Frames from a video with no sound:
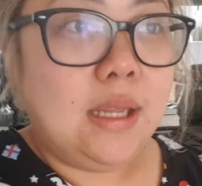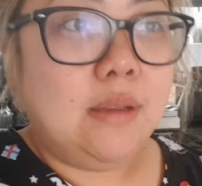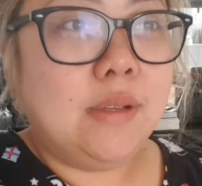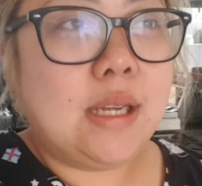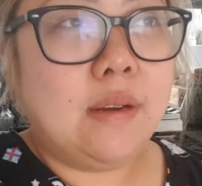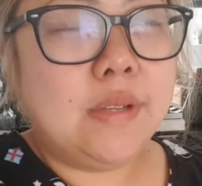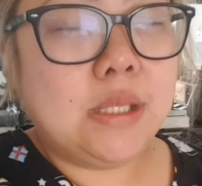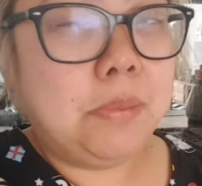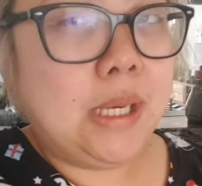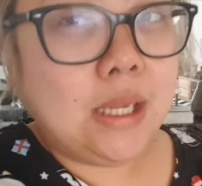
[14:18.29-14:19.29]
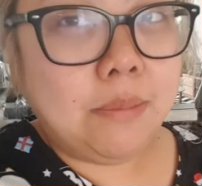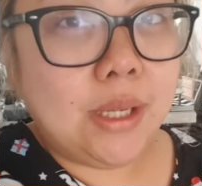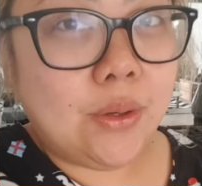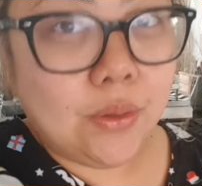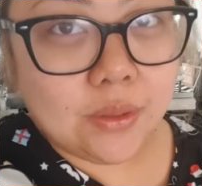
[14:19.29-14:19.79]
It was kind of spitting a
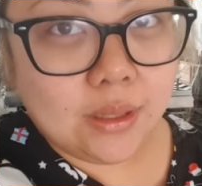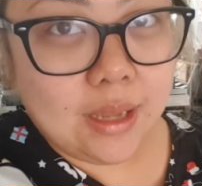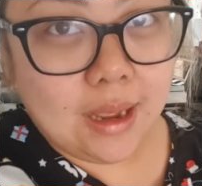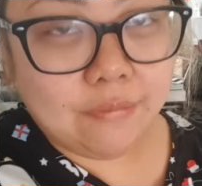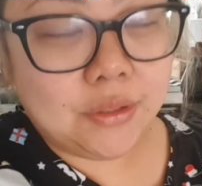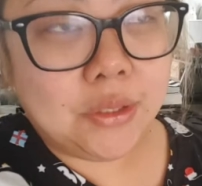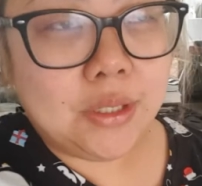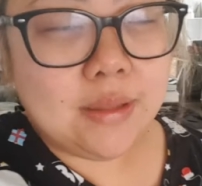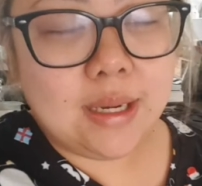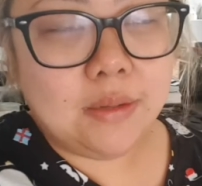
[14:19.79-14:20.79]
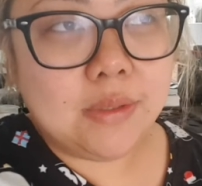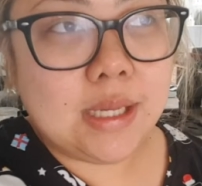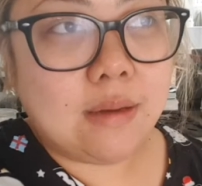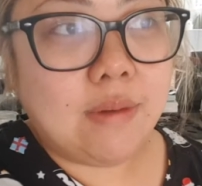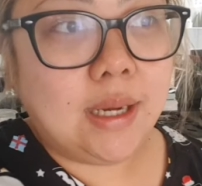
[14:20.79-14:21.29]
bit all afternoon, then it was
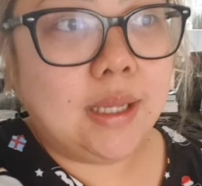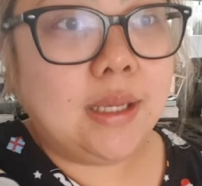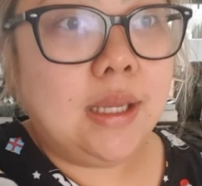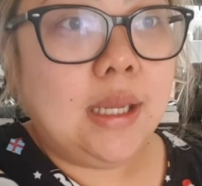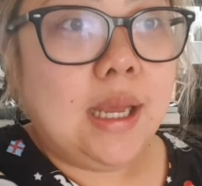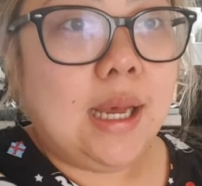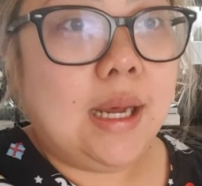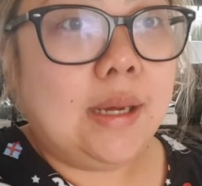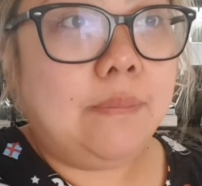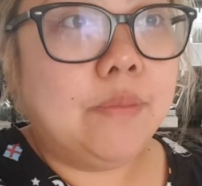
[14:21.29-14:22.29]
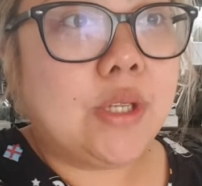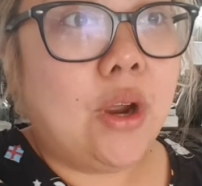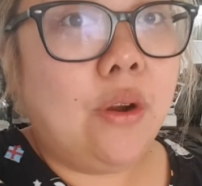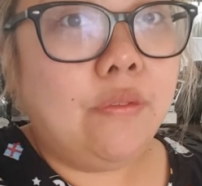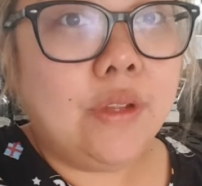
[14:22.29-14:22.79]
like raining. Um, so
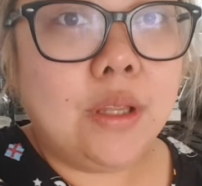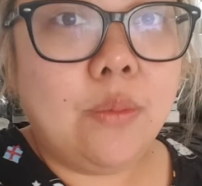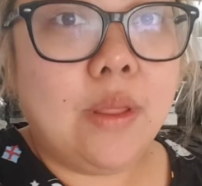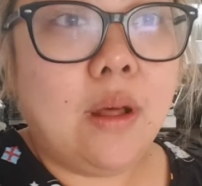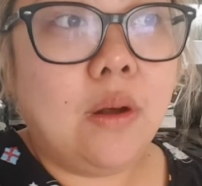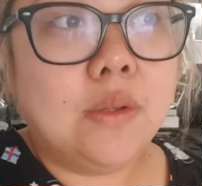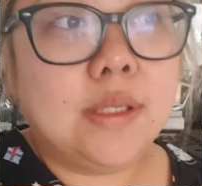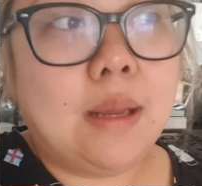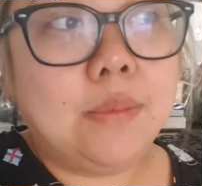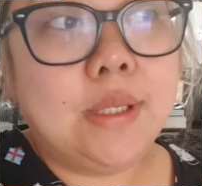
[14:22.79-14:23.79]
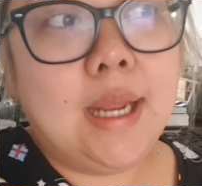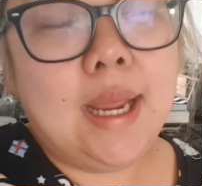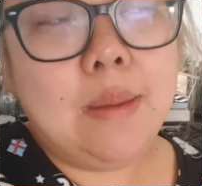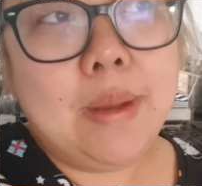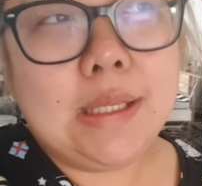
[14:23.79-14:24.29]
hopefully the weather holds up
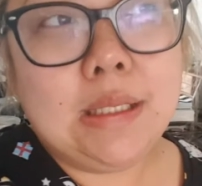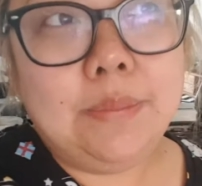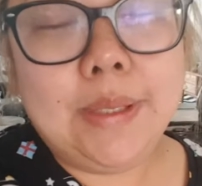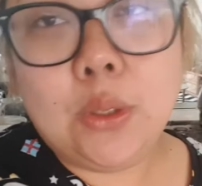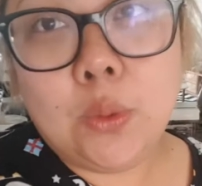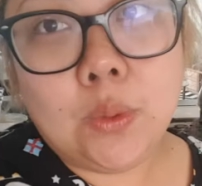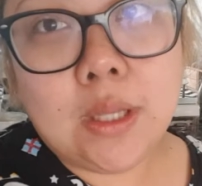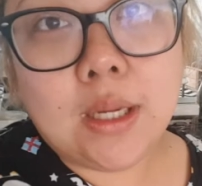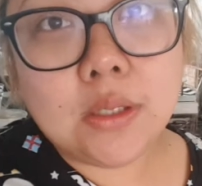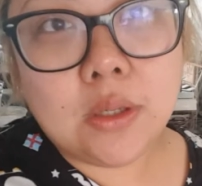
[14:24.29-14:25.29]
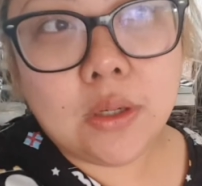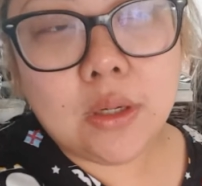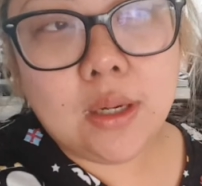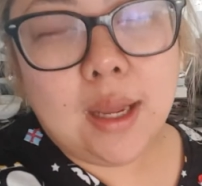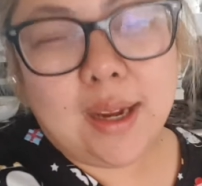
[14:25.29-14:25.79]
today, but it's a little bit cooler.
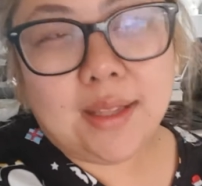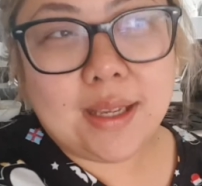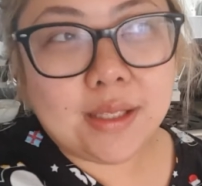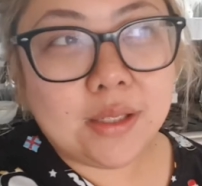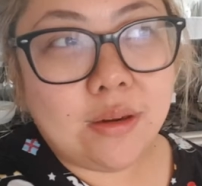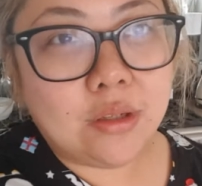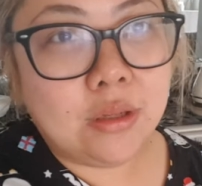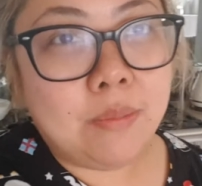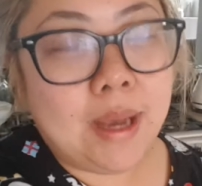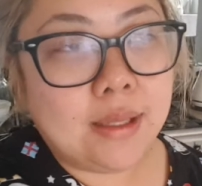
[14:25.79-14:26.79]
So I guess that's not too bad.